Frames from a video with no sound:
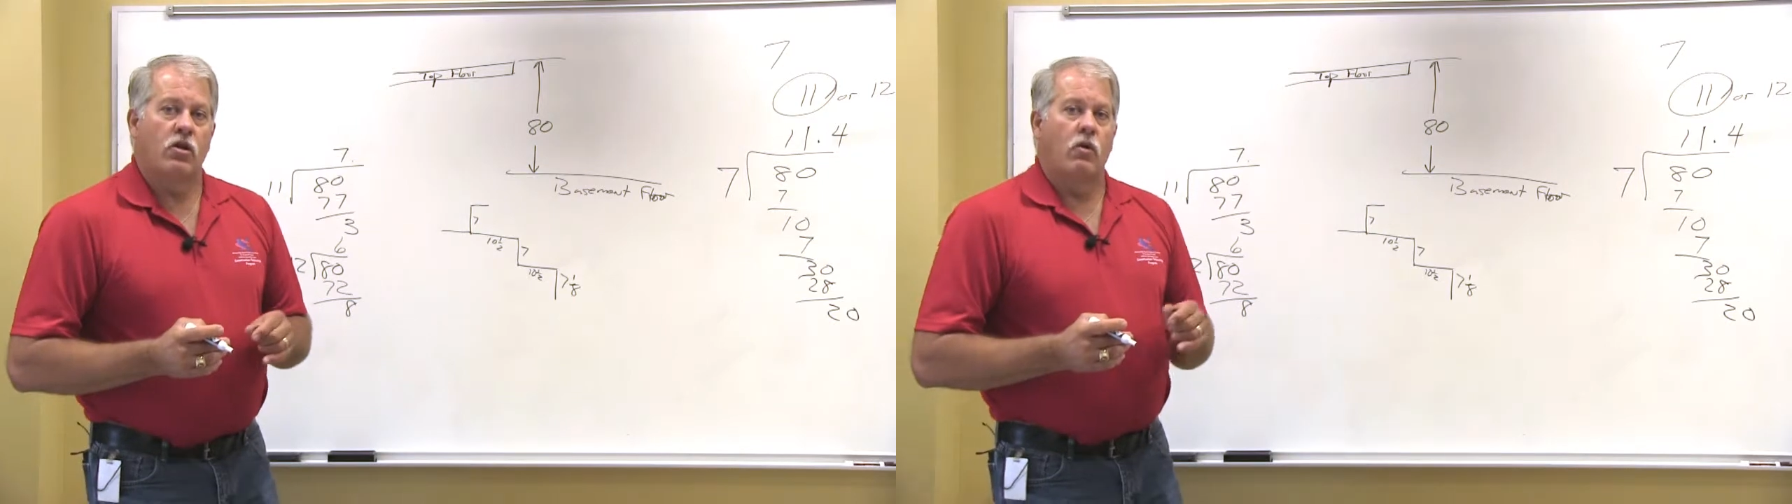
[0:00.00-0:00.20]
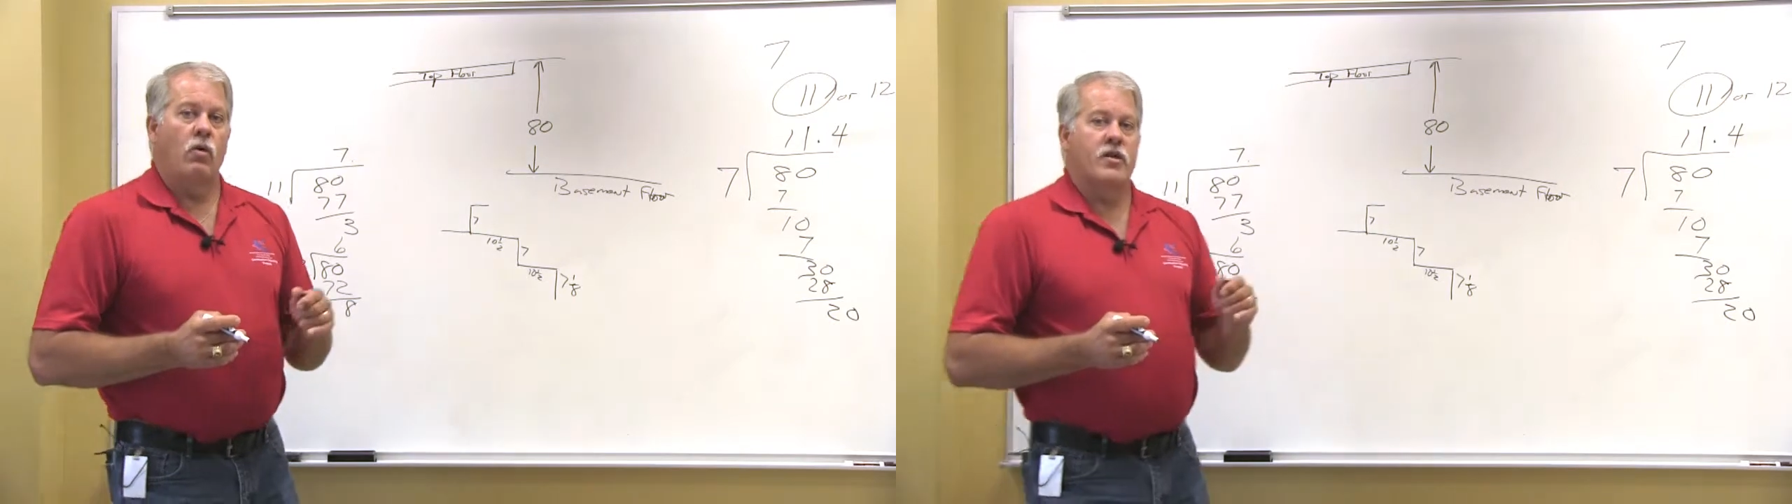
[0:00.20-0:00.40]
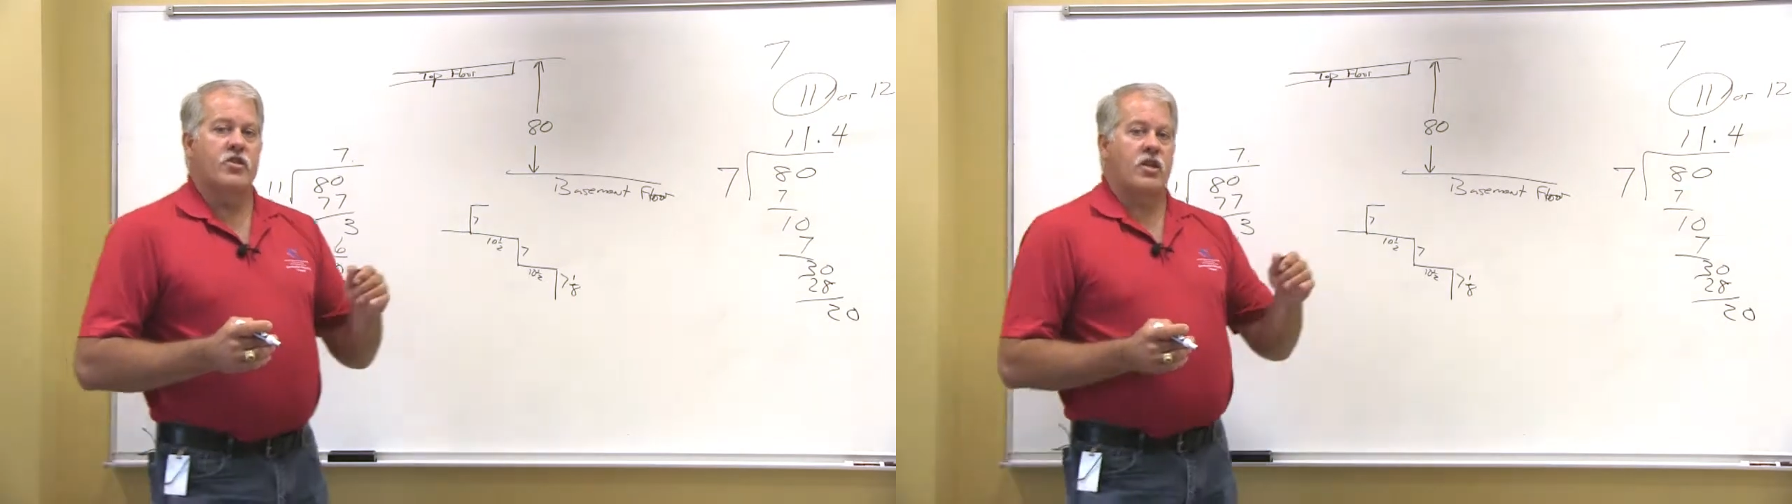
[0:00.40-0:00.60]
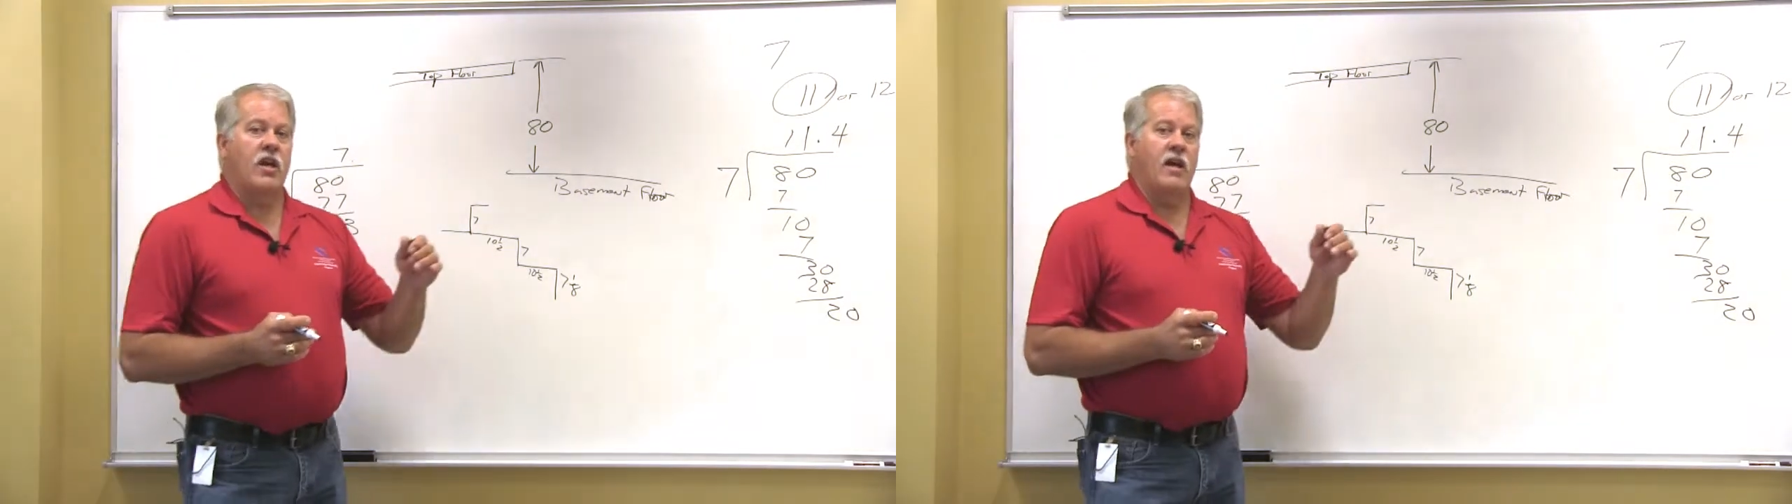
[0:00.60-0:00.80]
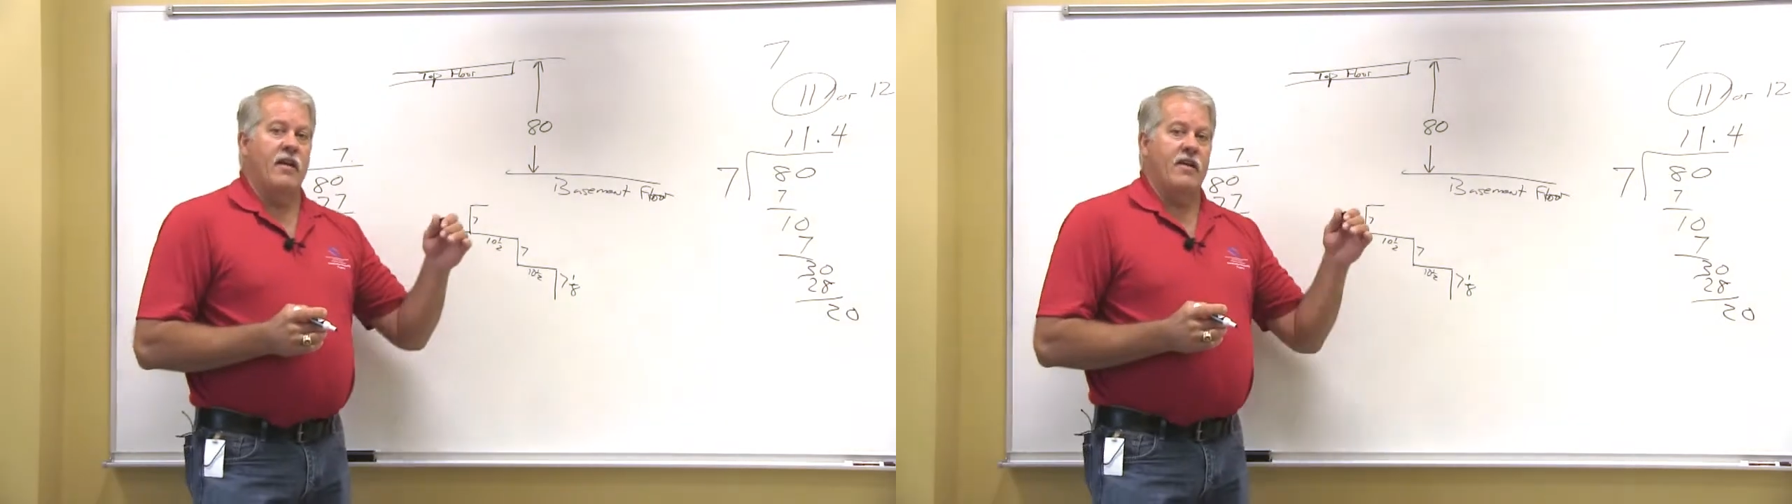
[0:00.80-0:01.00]
So once
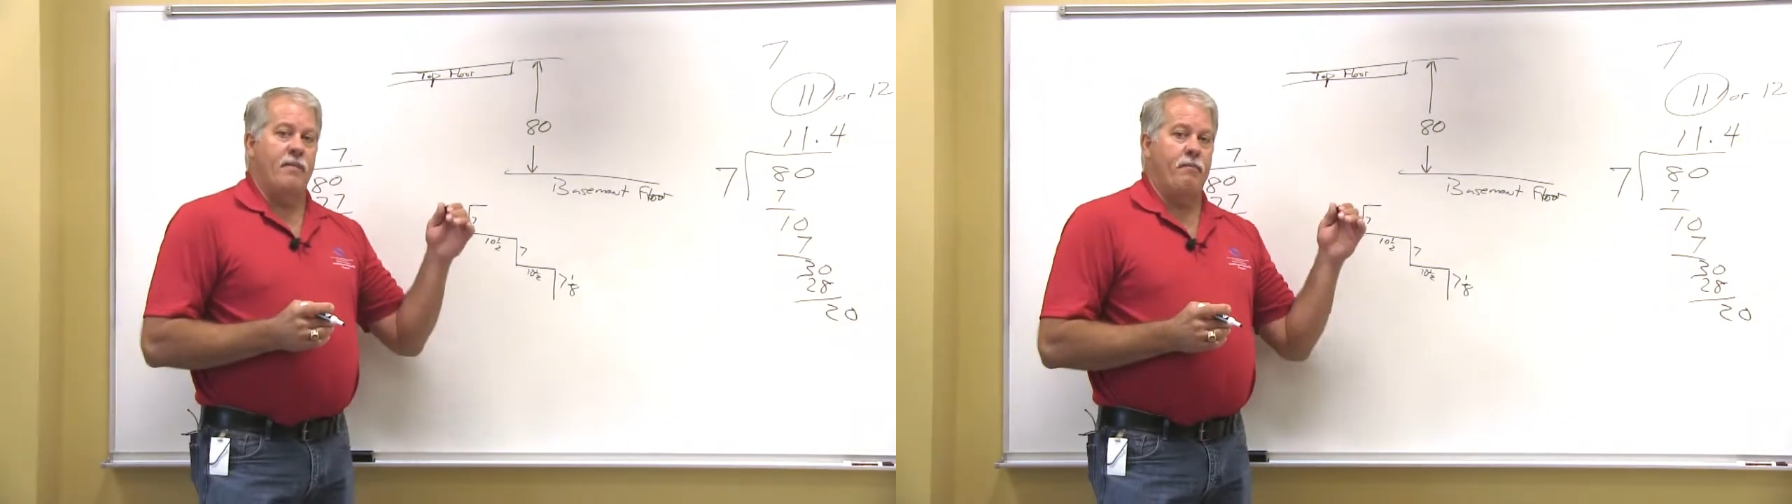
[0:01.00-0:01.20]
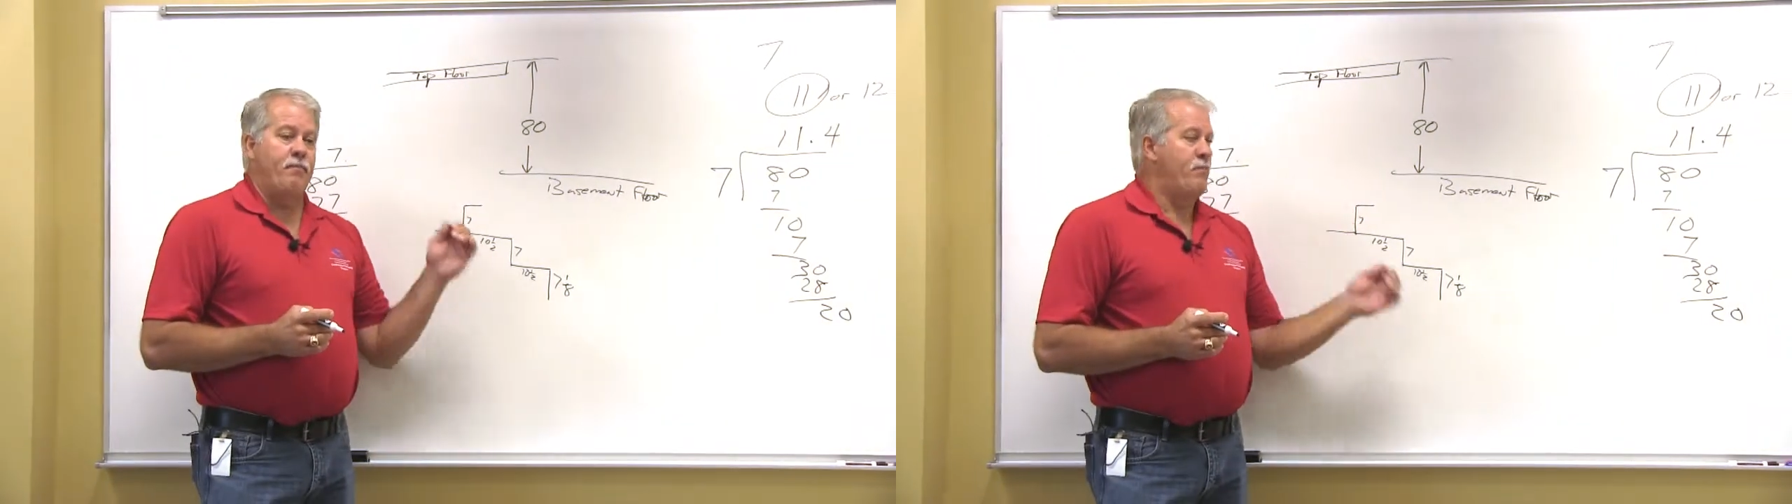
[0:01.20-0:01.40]
again, the